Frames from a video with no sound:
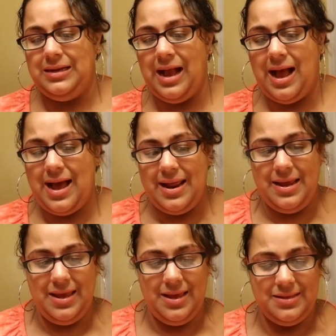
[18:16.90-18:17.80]

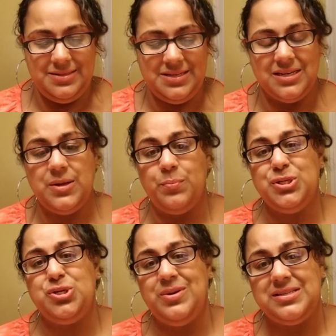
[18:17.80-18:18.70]
God doesn't
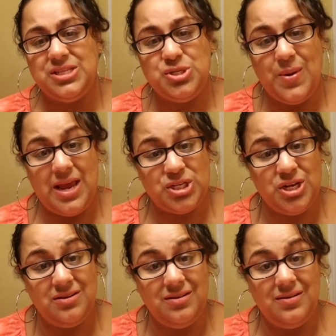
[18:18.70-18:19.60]
put you in a
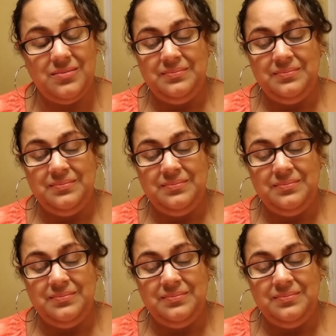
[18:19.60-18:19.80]
situation